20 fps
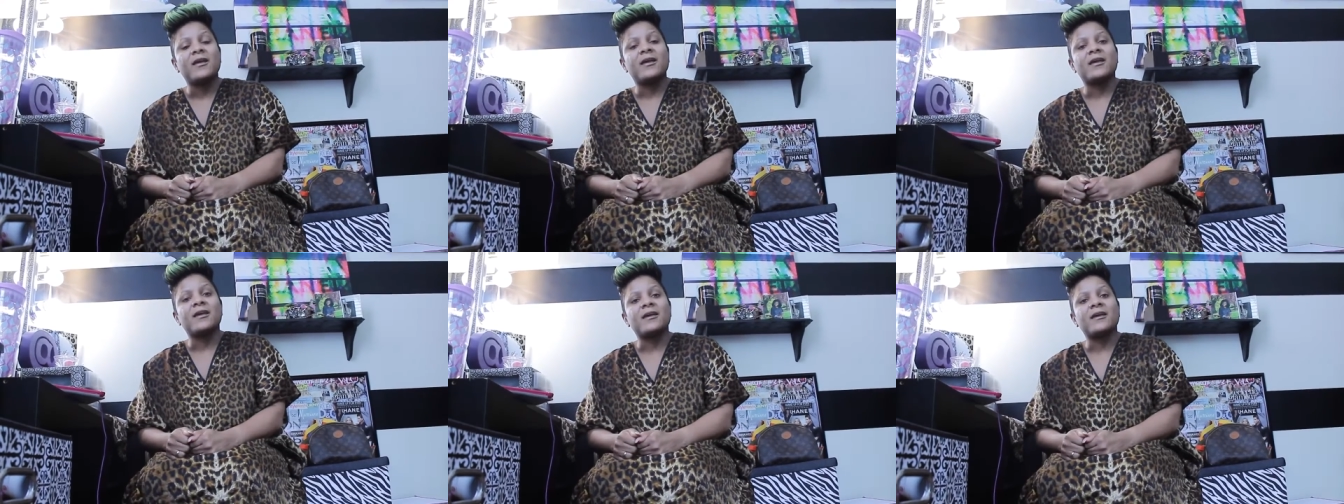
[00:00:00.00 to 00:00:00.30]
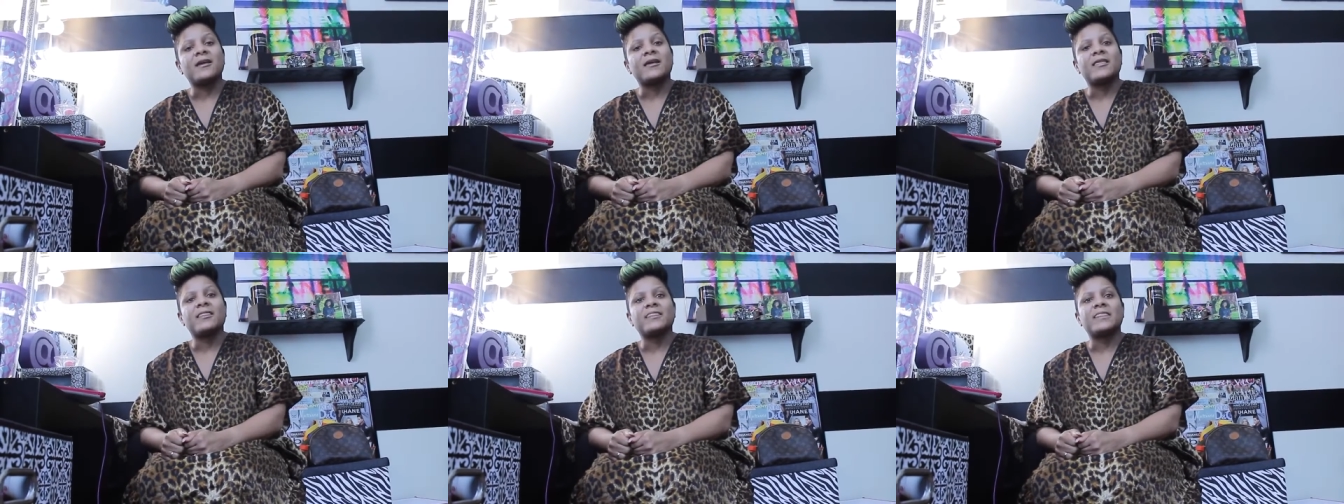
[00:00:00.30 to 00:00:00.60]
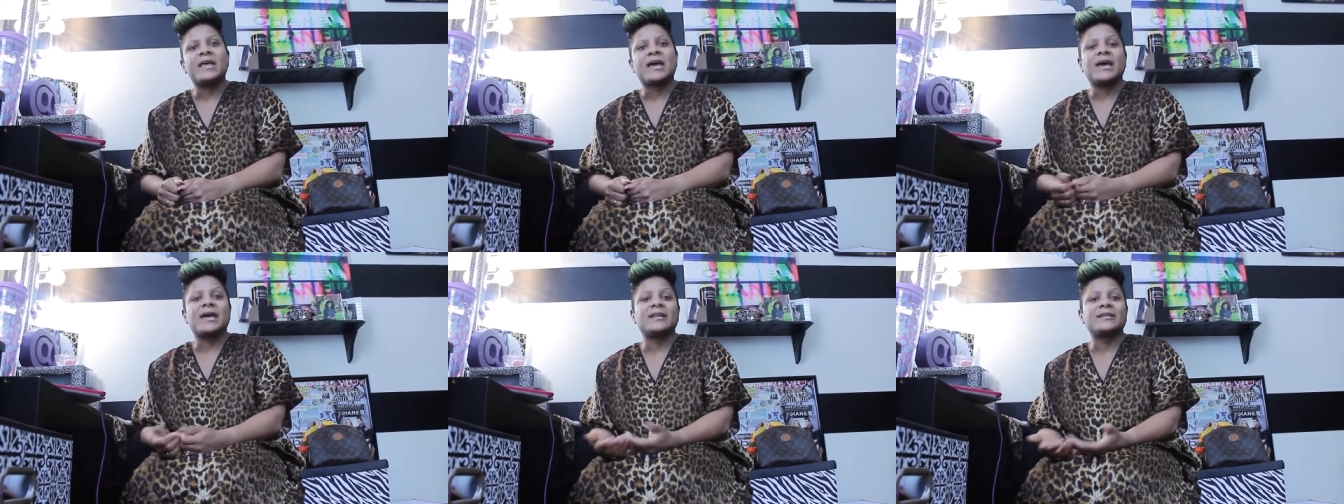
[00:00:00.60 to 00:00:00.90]
and
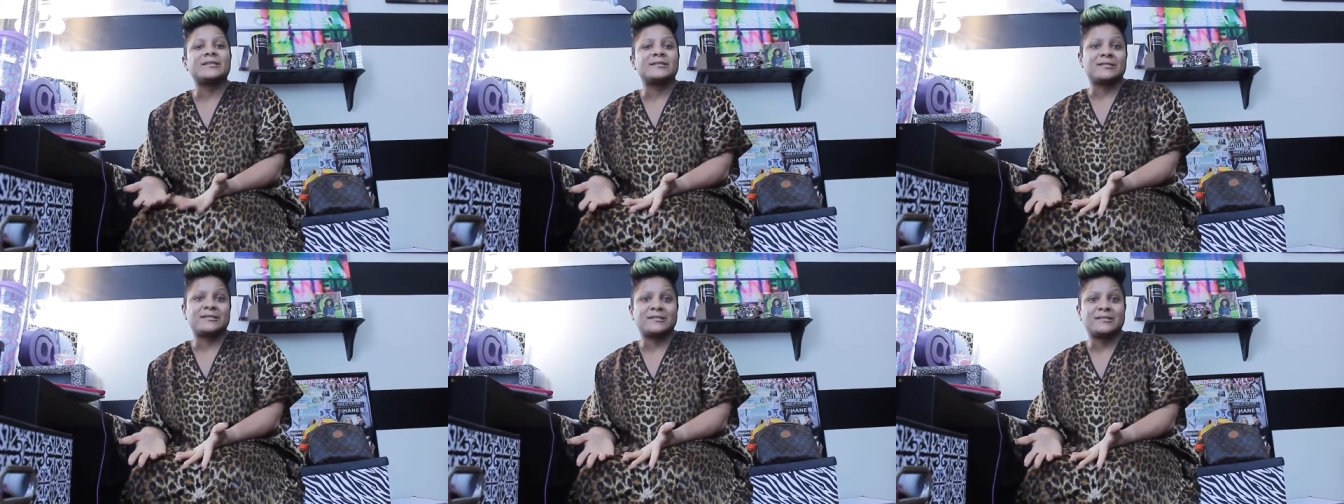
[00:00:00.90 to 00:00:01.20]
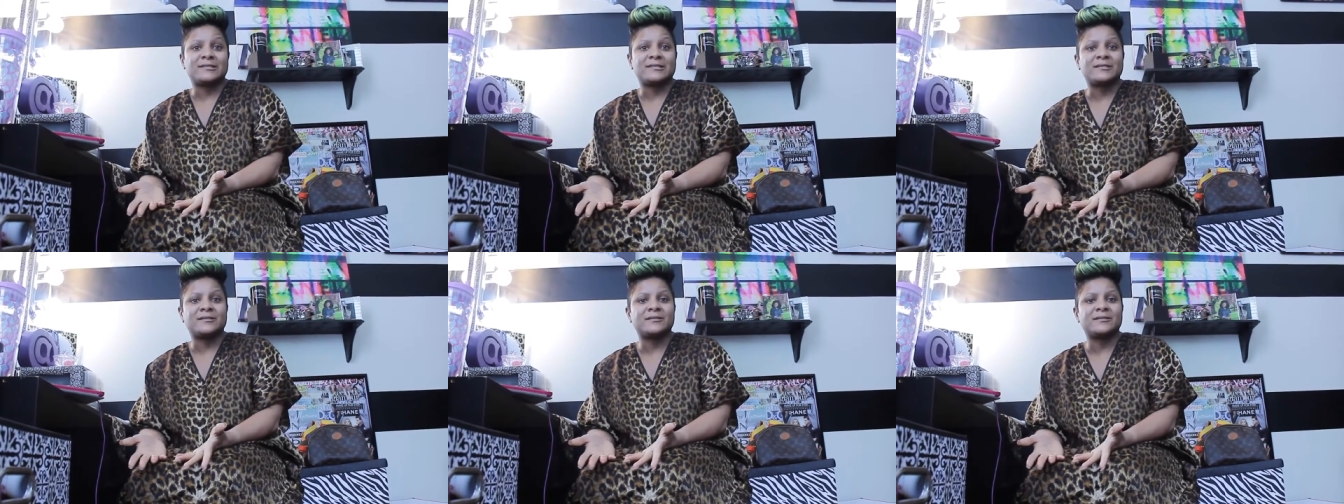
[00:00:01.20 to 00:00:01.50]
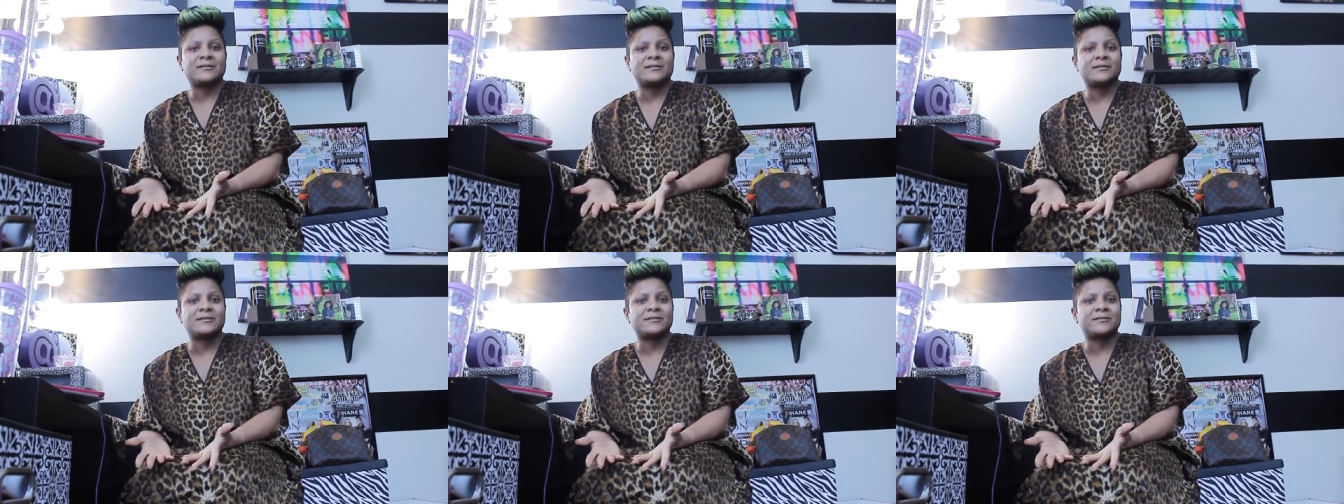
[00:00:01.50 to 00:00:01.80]
that is
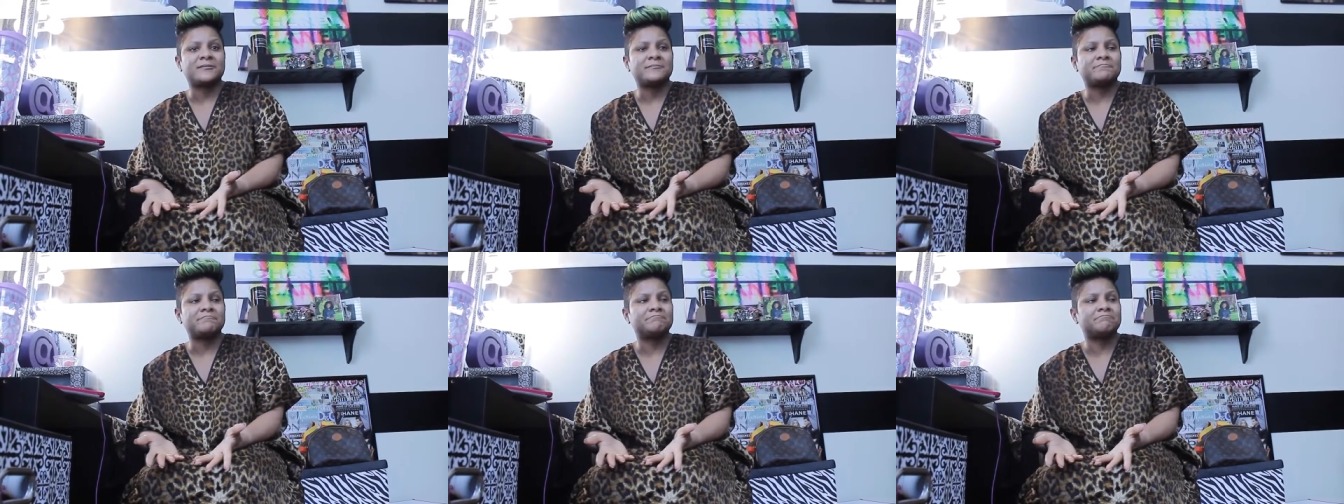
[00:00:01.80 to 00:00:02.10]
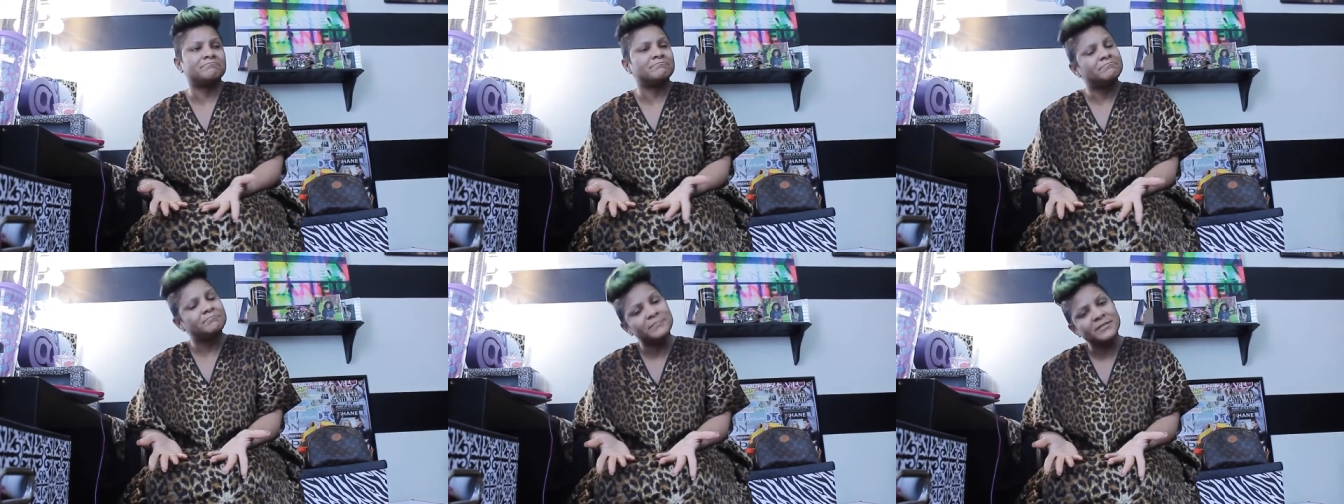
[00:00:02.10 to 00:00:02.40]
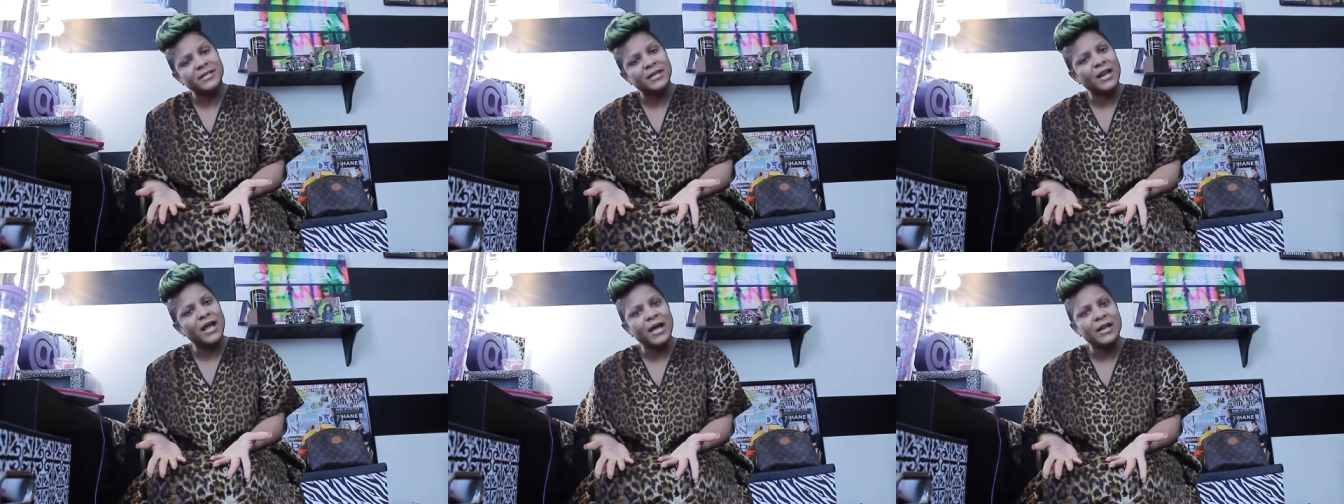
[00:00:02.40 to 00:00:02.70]

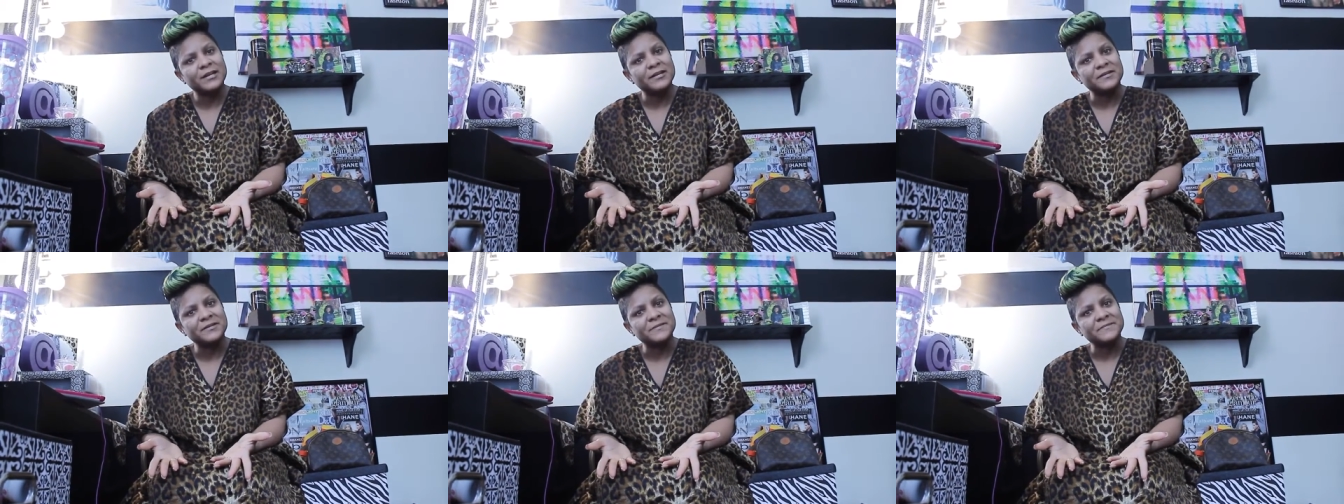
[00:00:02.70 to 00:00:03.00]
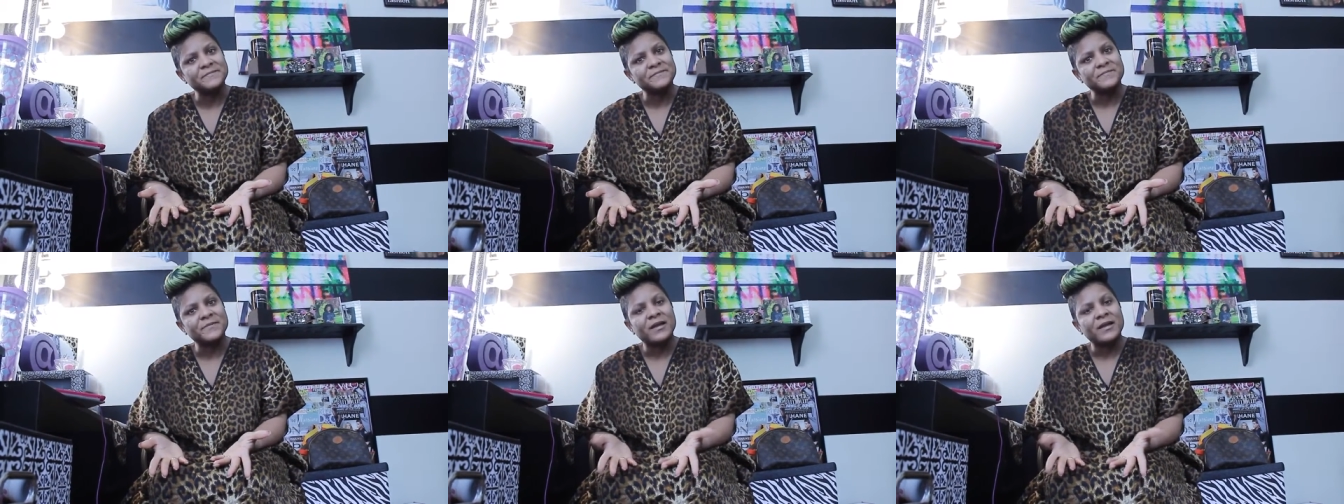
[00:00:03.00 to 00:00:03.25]
Delonda.